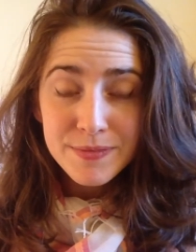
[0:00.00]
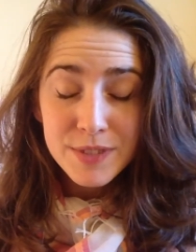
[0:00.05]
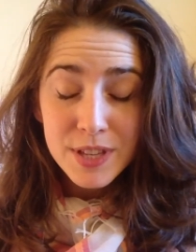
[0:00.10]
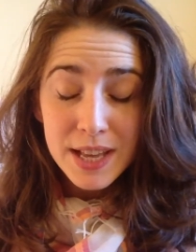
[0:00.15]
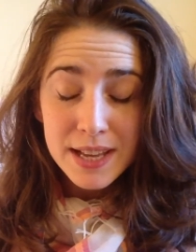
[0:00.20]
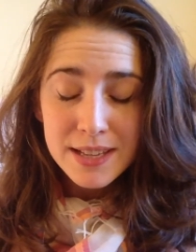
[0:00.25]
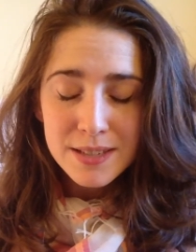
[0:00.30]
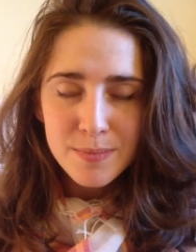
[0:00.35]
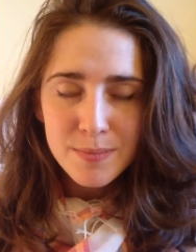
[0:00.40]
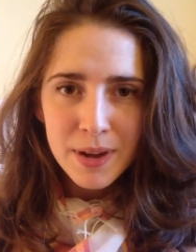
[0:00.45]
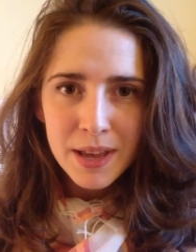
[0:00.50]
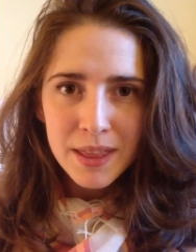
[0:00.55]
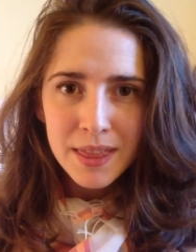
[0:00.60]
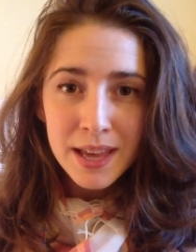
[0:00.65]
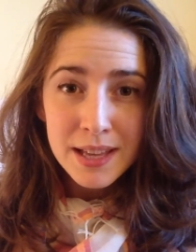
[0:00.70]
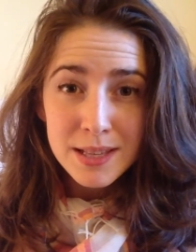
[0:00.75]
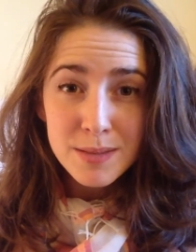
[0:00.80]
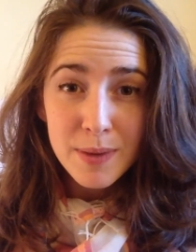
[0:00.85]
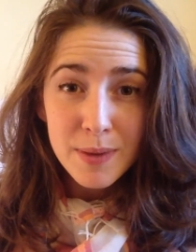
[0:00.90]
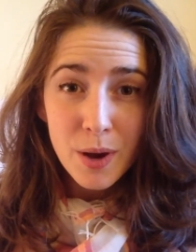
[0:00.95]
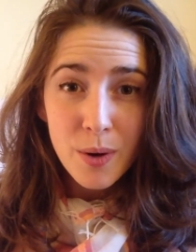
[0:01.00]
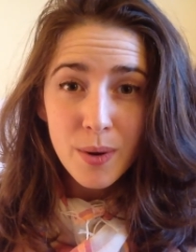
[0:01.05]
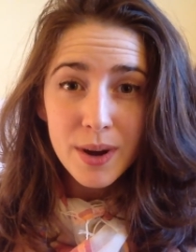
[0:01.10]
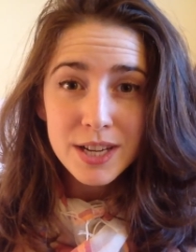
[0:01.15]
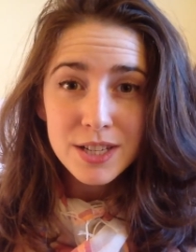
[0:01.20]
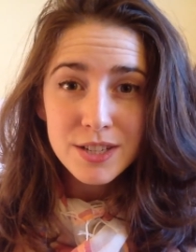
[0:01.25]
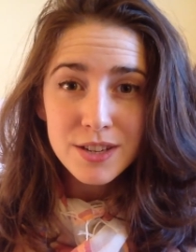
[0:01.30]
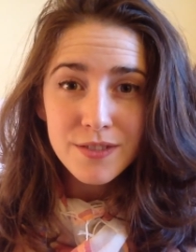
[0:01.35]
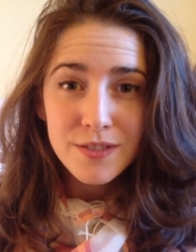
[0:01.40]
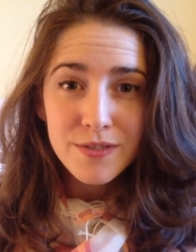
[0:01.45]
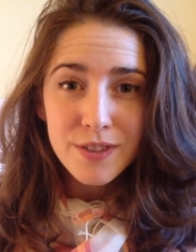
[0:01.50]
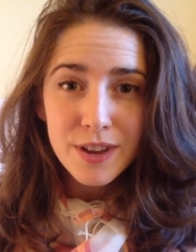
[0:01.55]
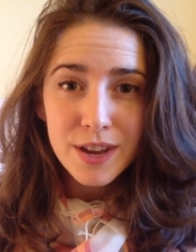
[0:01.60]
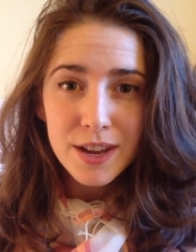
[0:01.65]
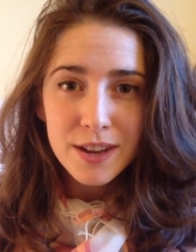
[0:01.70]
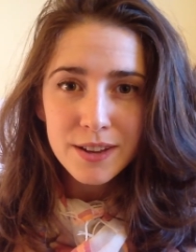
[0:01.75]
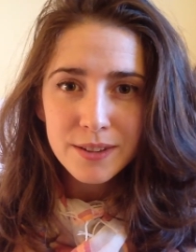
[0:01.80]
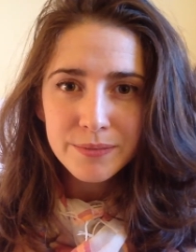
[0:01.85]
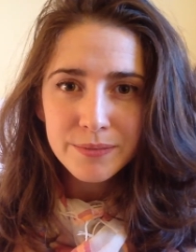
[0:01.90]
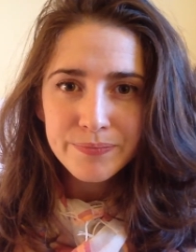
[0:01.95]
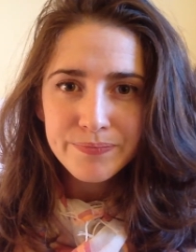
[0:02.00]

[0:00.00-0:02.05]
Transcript: So that's my that's my question for you.